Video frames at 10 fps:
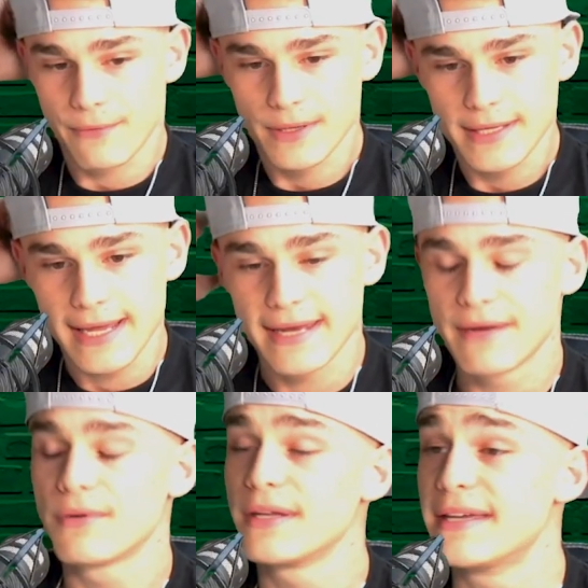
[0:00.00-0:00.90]

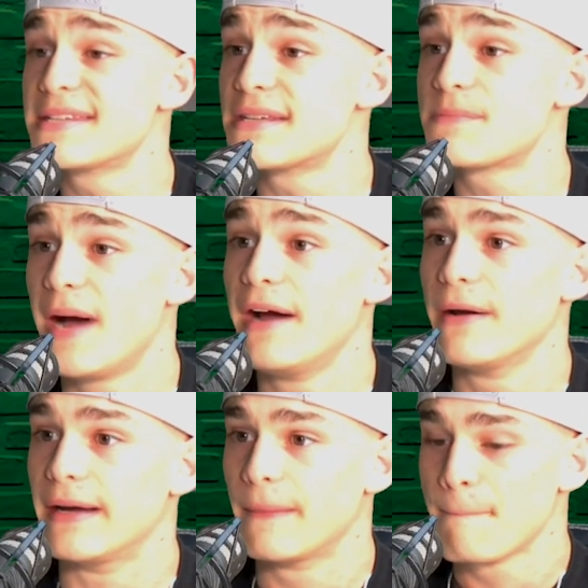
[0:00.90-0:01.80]
really is
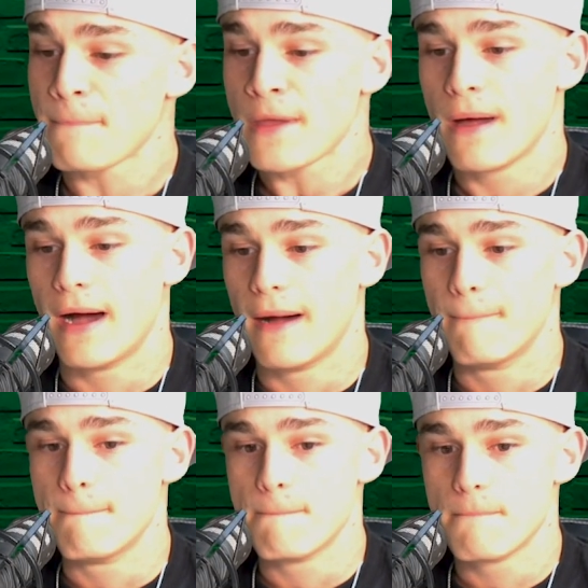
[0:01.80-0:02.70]
inspiring.
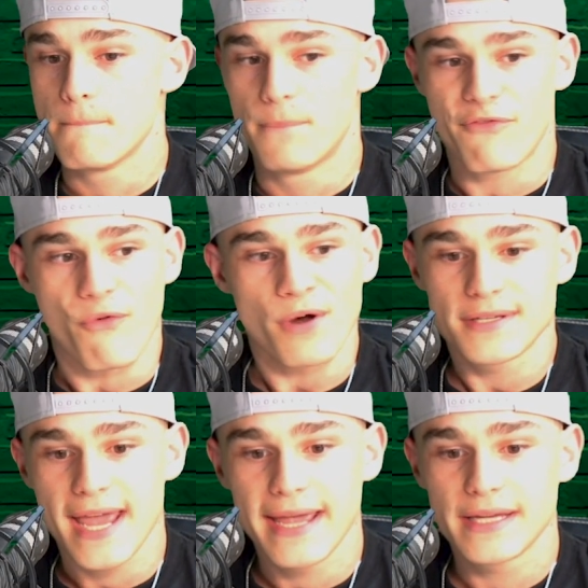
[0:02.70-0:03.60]
Before
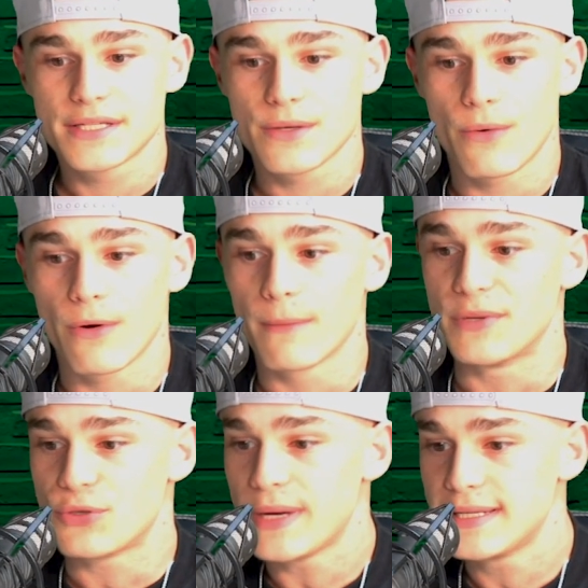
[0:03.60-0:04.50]
takes or
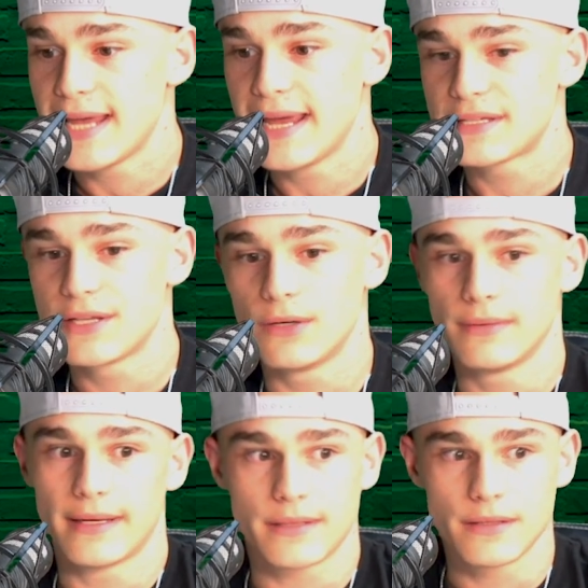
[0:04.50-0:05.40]
between takes,
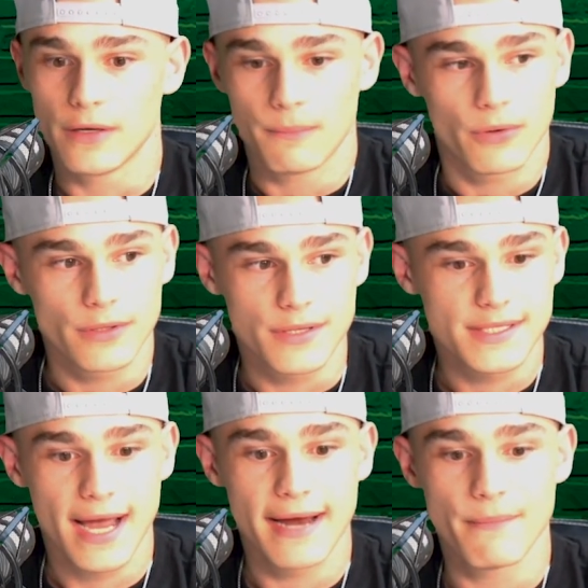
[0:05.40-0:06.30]
they'll pull you
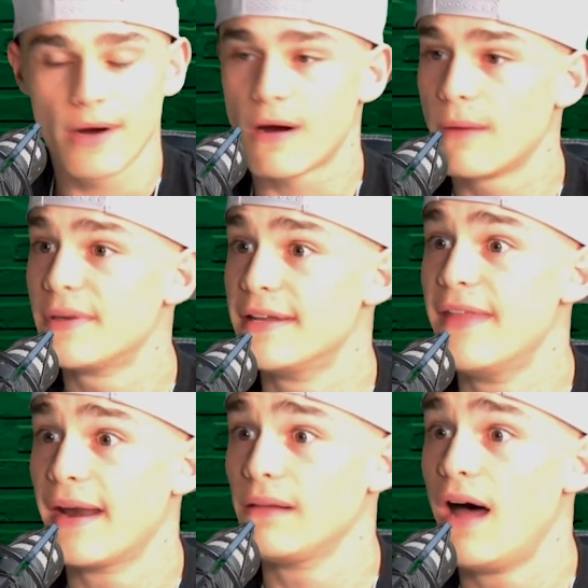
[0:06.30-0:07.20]
aside. Mark Harmon did
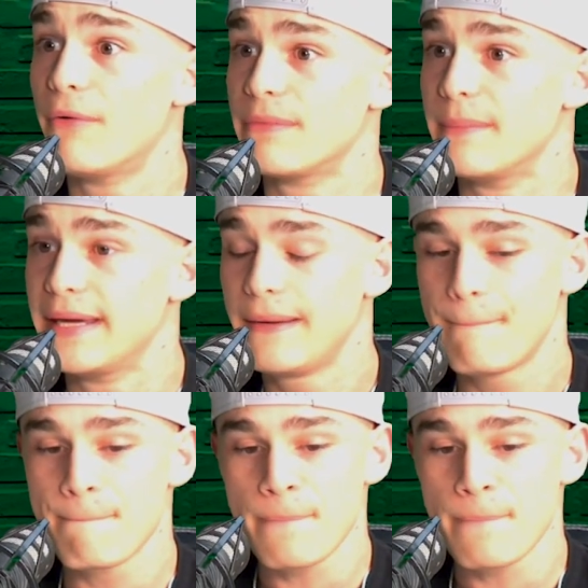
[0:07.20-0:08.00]
that a lot with me.